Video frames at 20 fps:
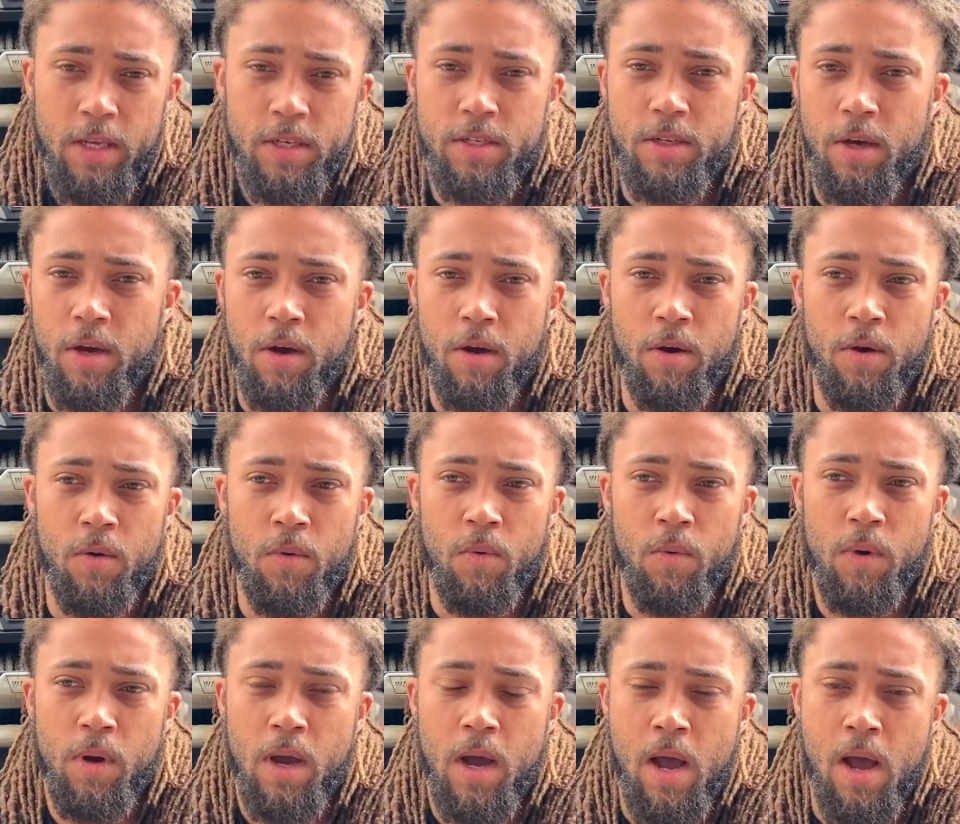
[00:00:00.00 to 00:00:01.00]

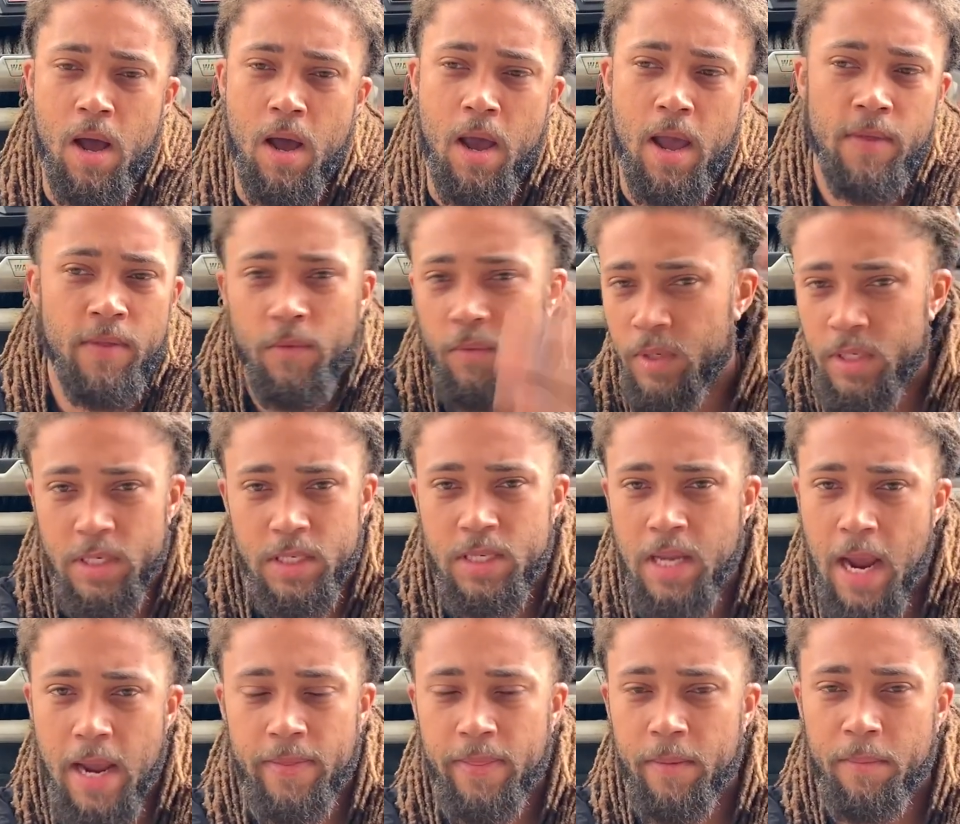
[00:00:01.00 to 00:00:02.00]
So and then we
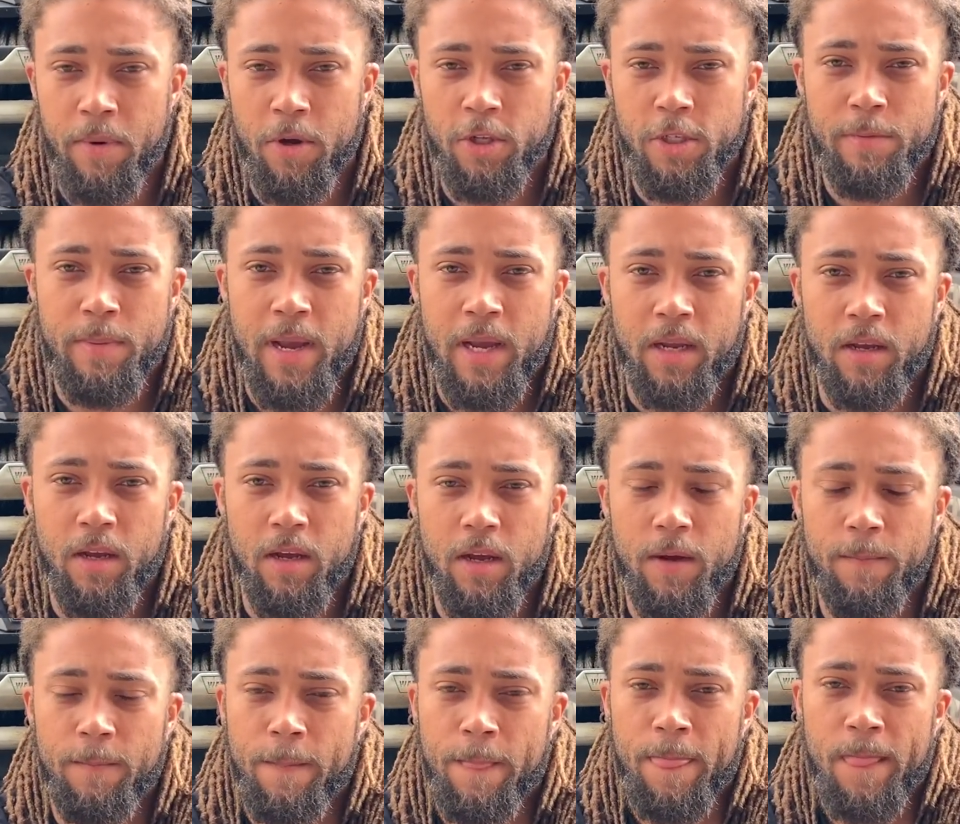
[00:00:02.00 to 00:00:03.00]
just tighten the bolts back
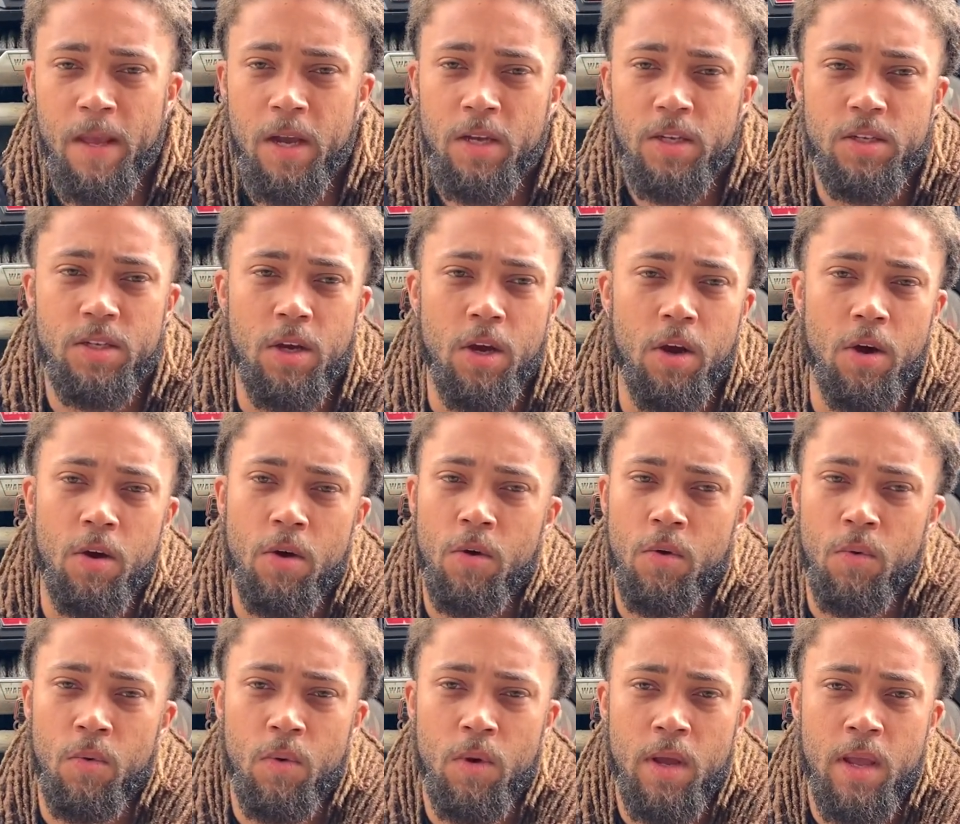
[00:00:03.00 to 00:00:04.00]
up.
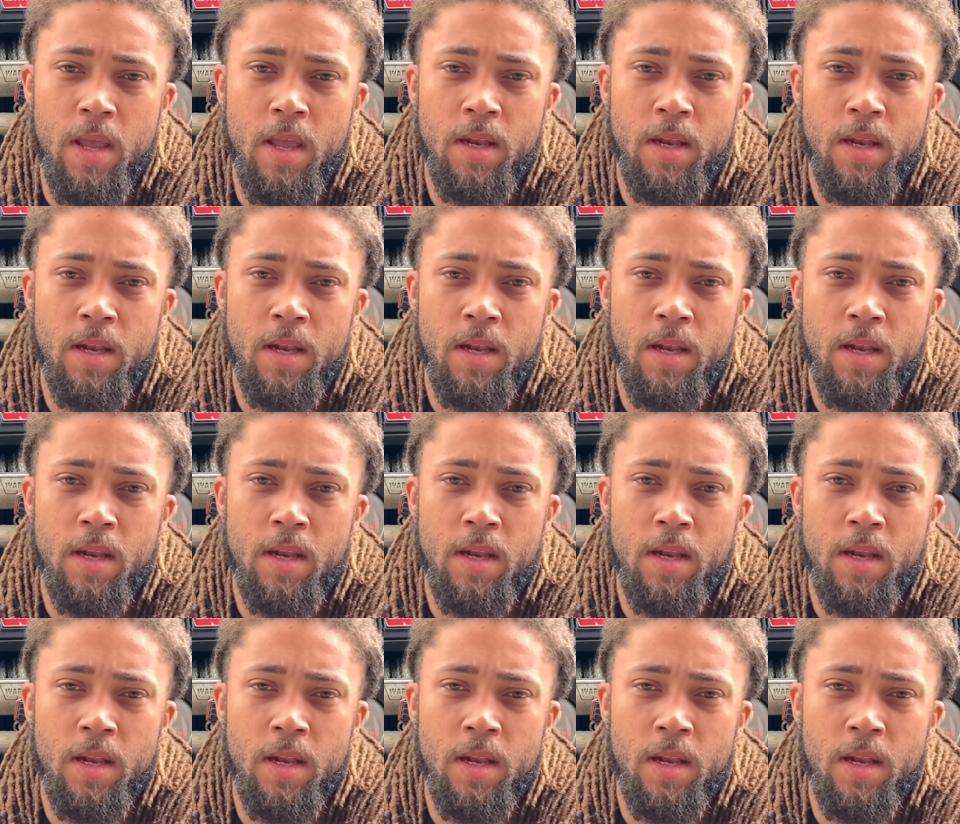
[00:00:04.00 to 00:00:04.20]
So